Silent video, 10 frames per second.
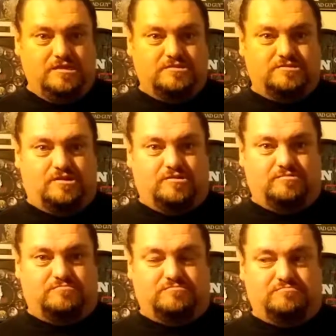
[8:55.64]

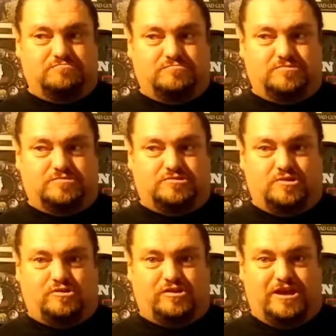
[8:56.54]
so
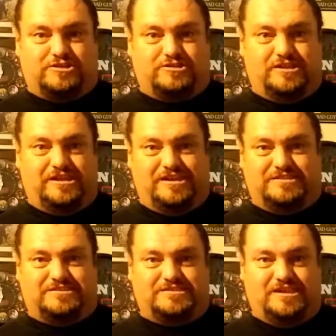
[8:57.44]
Joker actually he
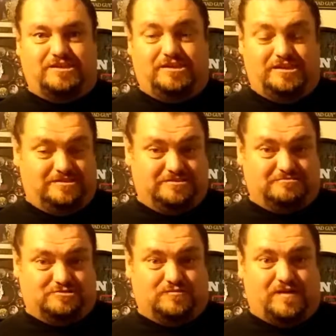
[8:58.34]

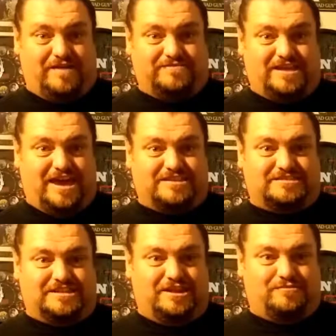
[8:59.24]
survives the
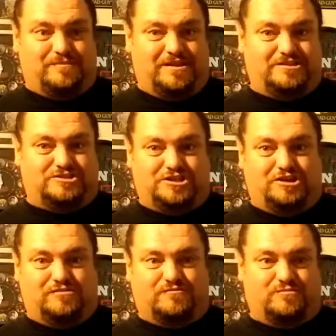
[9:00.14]
accident, and everybody's
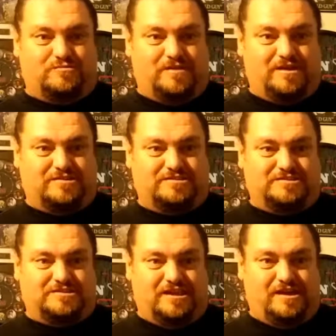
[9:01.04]
cheering for him now because
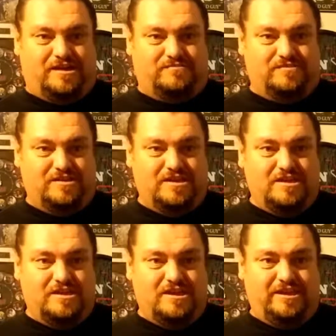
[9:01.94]
he's alive,
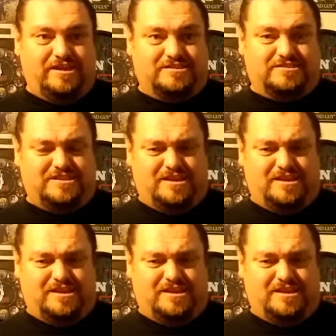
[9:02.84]
and he gets